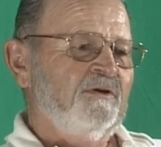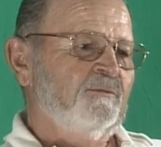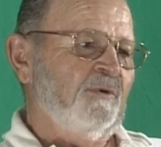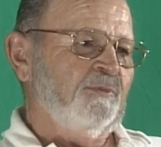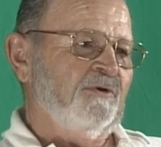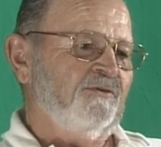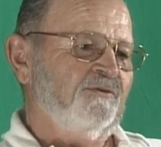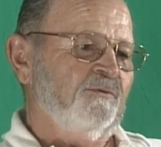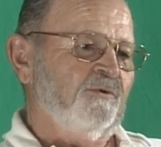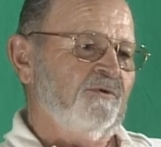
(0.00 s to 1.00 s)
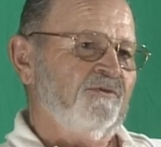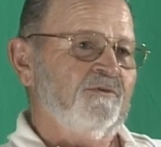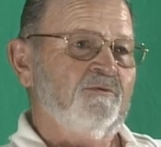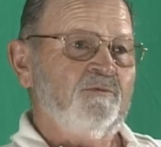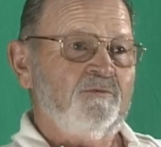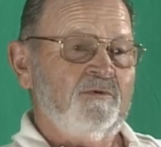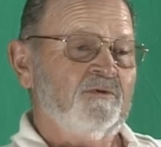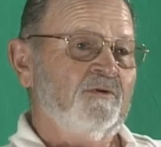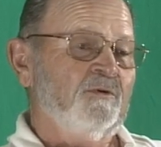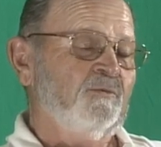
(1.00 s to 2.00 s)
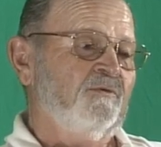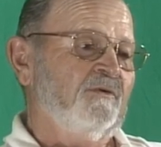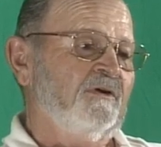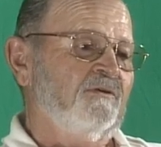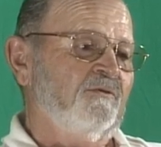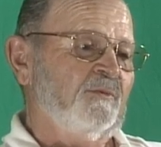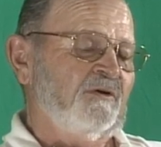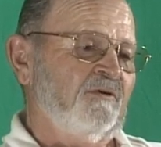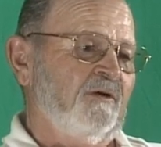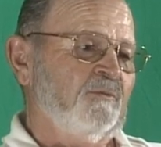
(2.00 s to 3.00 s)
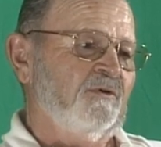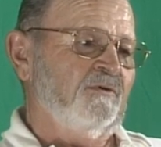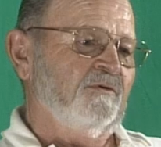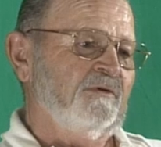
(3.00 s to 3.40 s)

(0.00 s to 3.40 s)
My parents divorced, and we you know I moved down there with my grandmother,